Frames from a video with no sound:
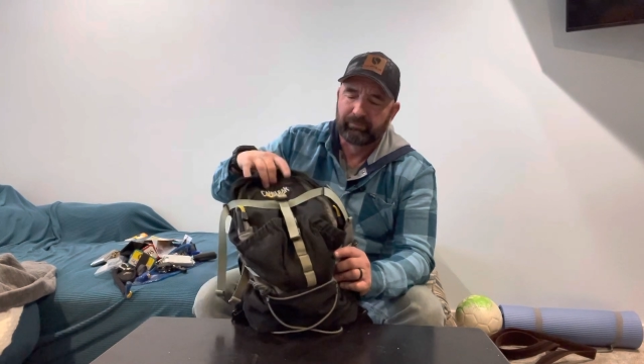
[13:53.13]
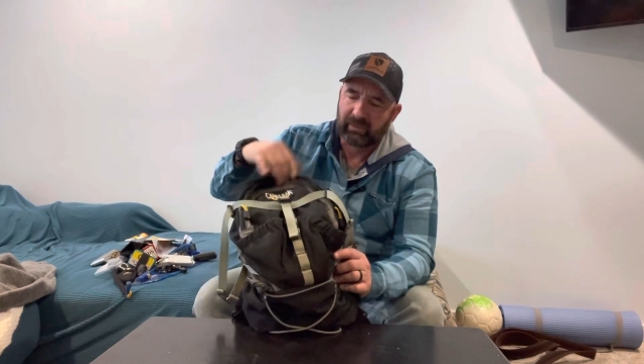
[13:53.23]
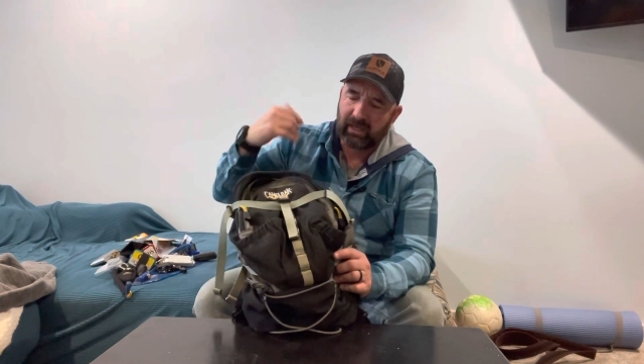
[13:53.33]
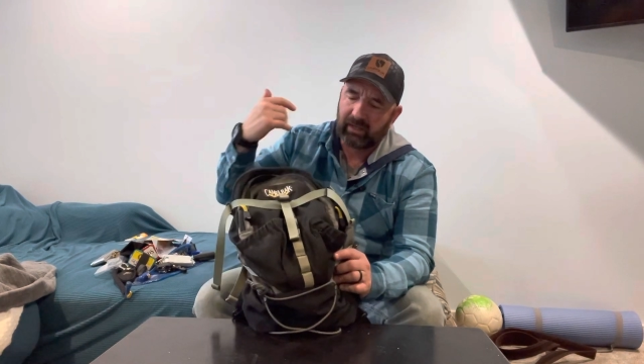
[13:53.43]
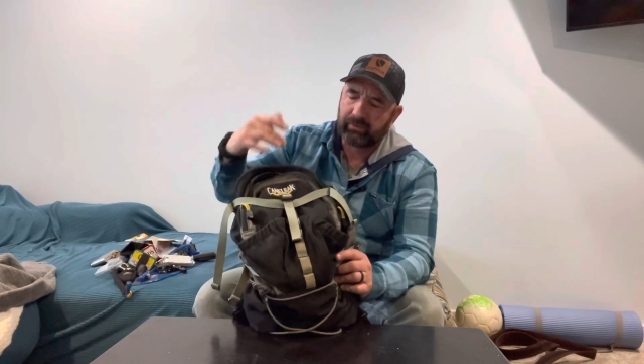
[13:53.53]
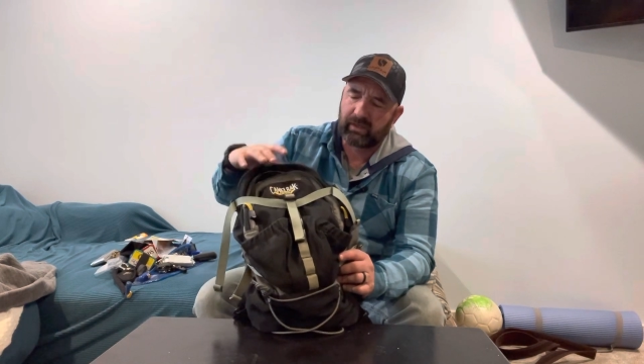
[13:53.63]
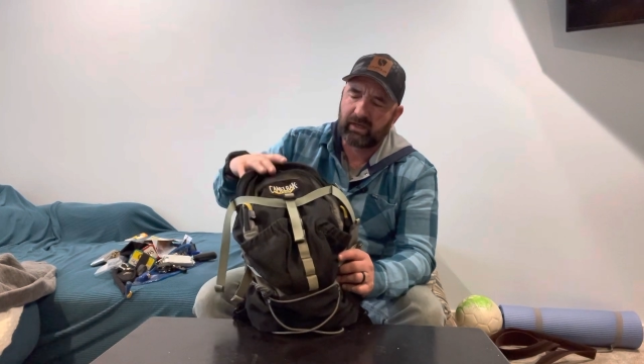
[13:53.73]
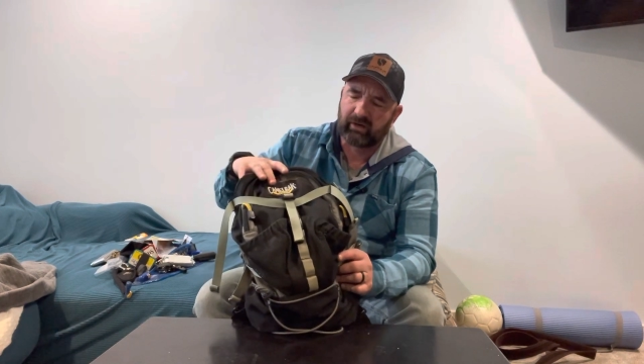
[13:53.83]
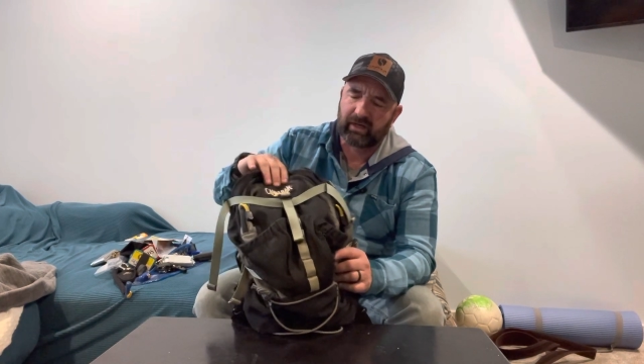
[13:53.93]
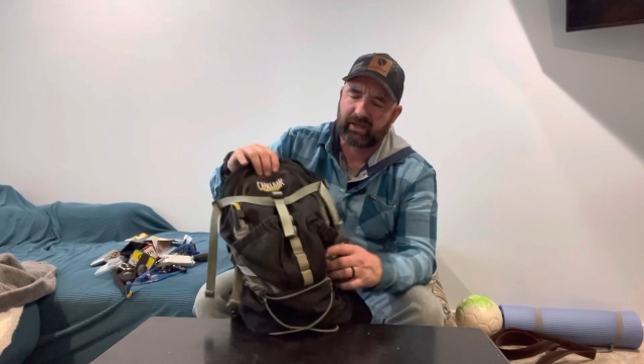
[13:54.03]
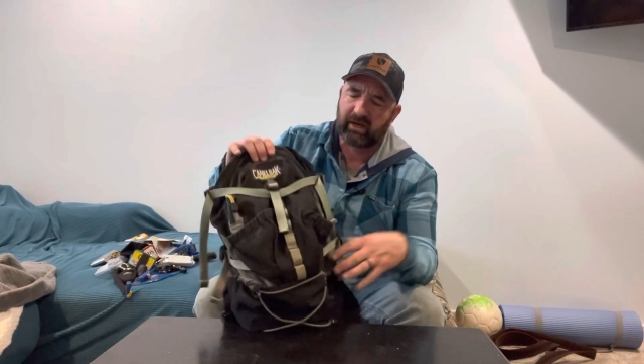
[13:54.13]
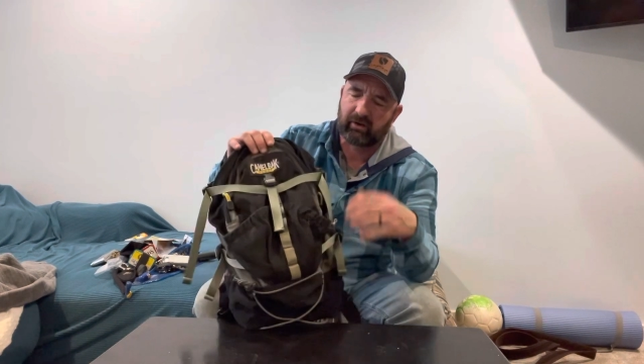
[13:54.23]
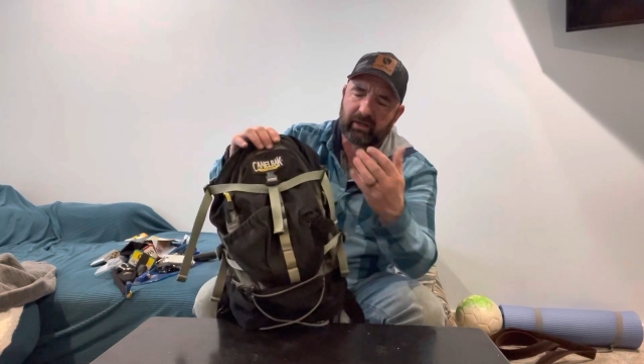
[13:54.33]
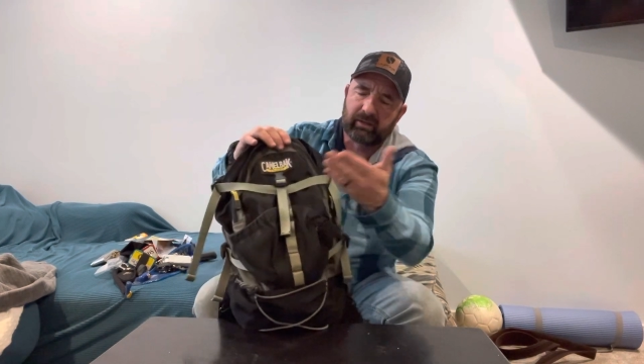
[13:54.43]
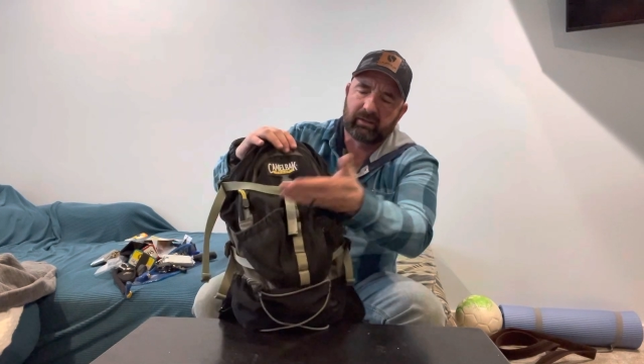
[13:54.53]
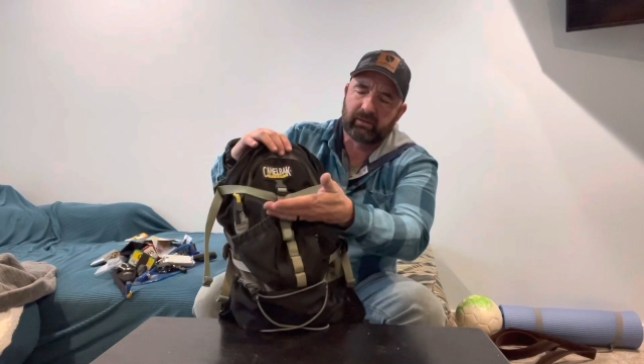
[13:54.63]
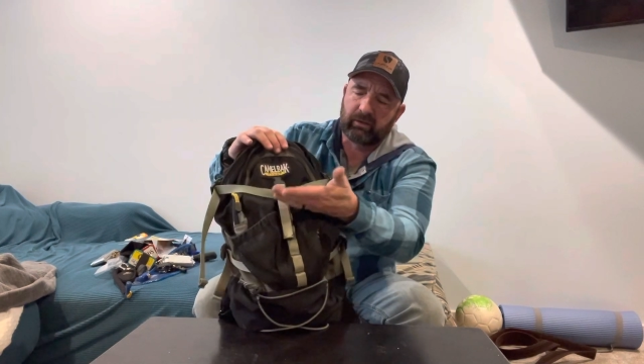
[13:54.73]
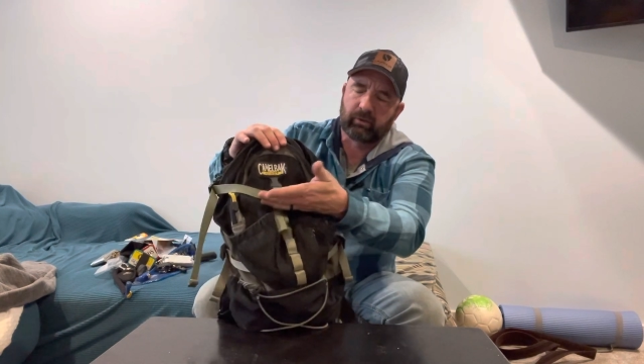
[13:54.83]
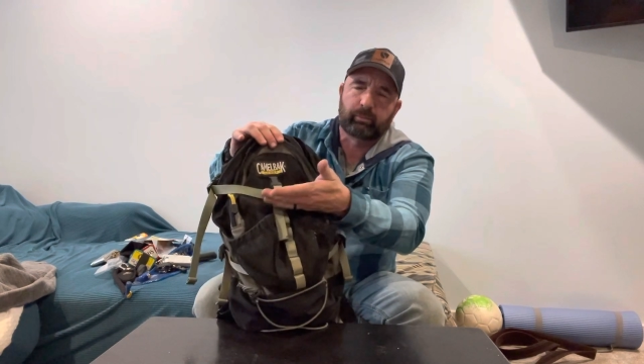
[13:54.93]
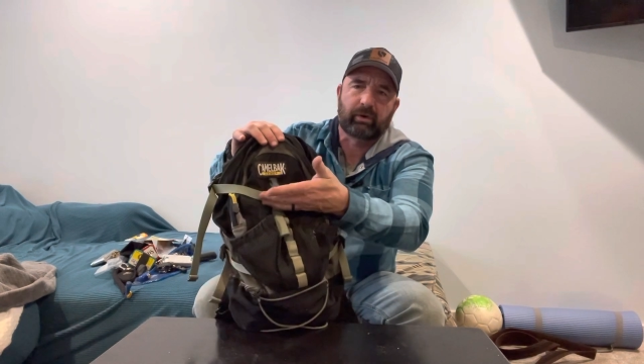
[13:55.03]
And the gear I carry in it,
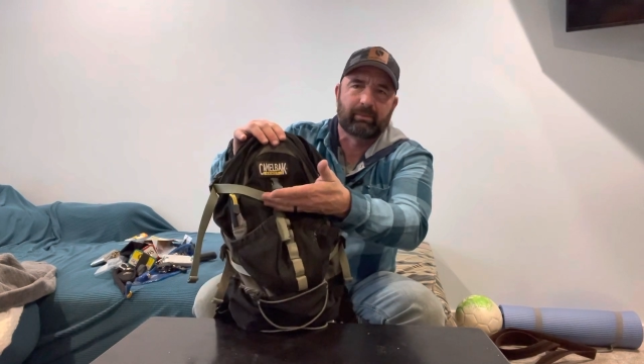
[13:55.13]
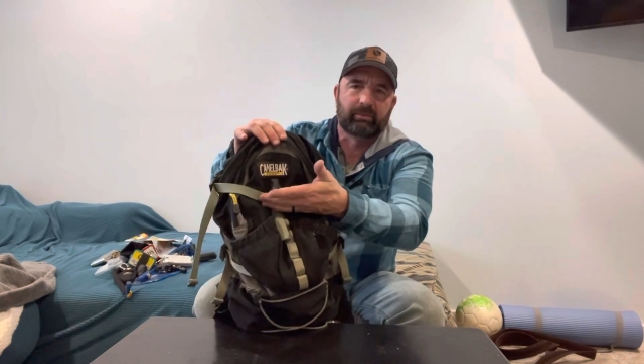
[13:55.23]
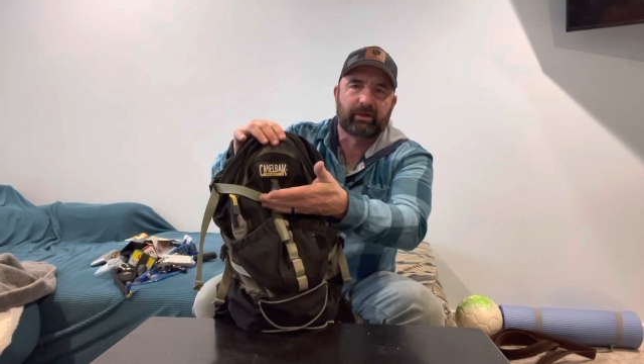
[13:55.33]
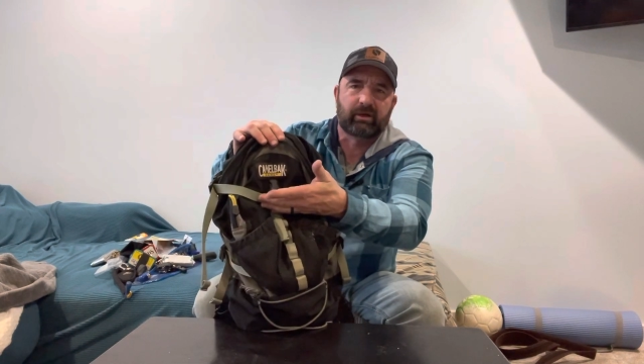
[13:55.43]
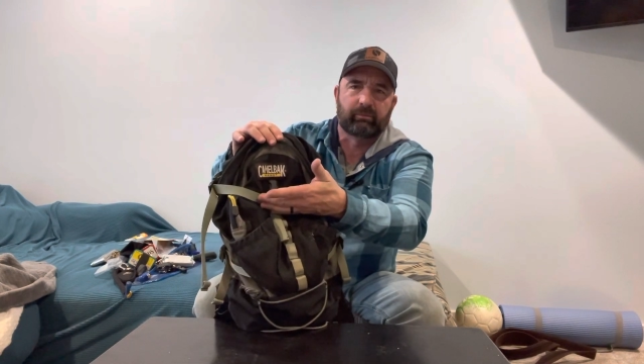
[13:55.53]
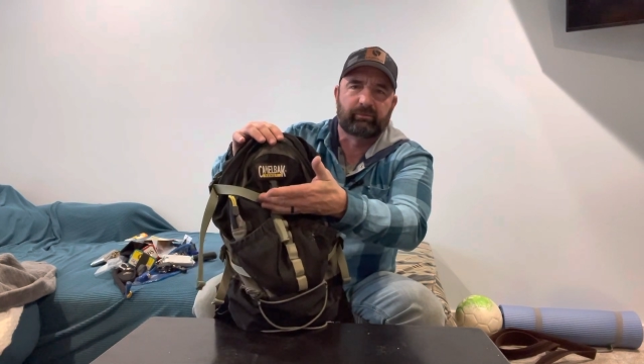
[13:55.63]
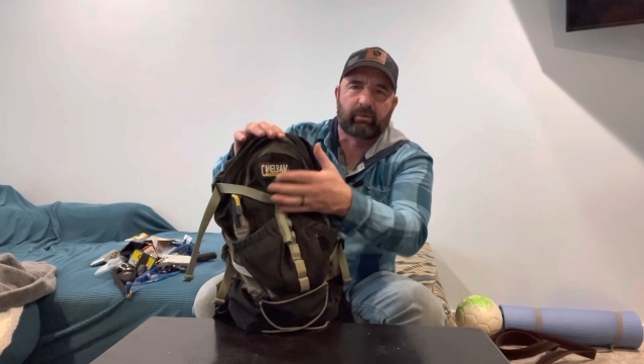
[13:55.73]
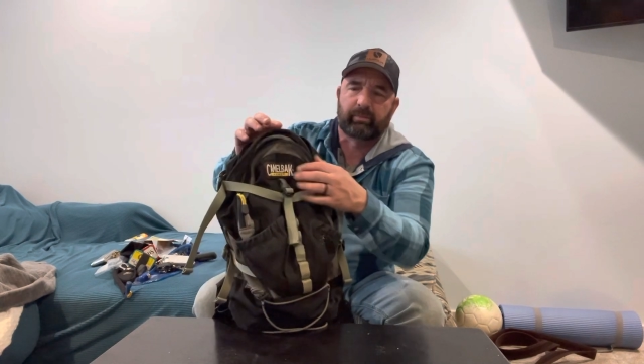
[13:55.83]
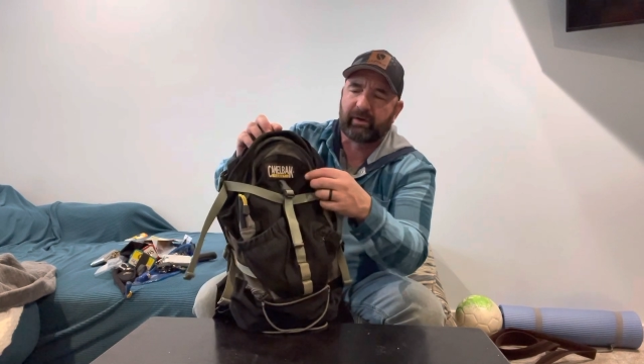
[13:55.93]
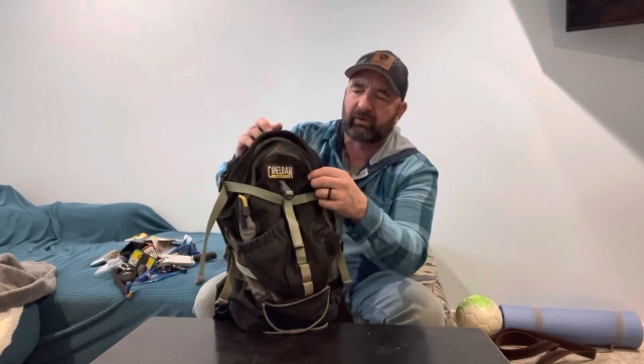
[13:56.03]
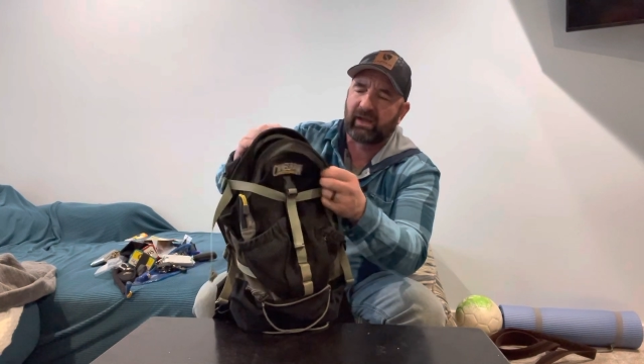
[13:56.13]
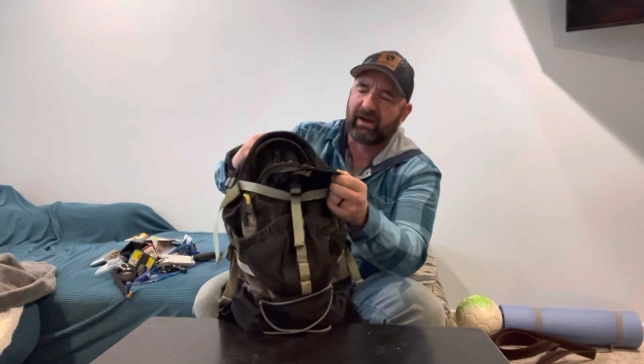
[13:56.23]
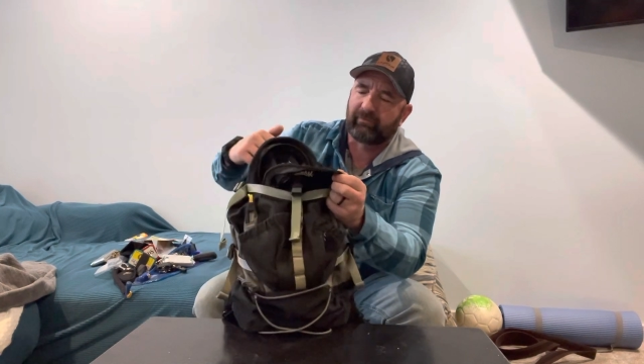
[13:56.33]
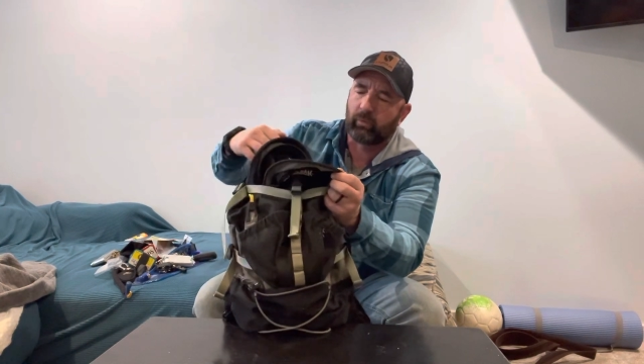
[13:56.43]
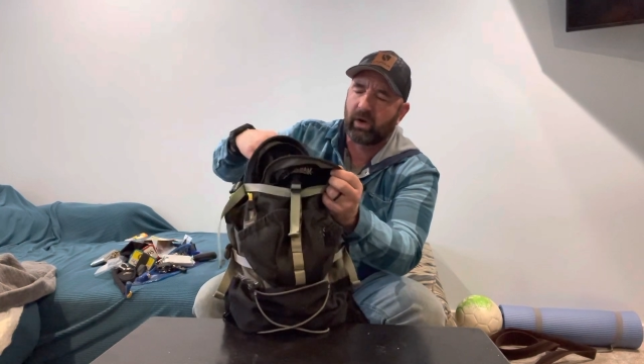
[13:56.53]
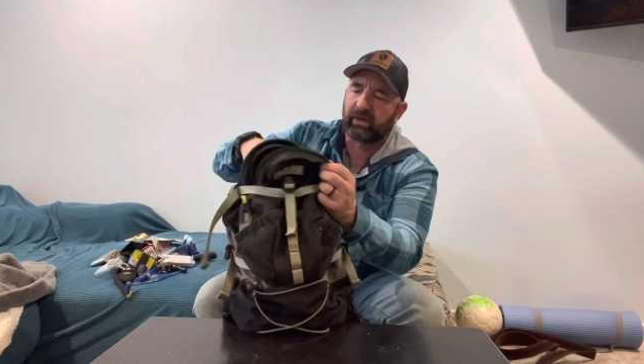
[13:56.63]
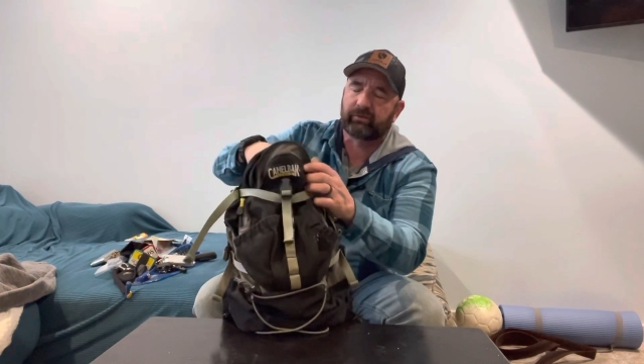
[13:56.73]
you know, probably comes up about halfway.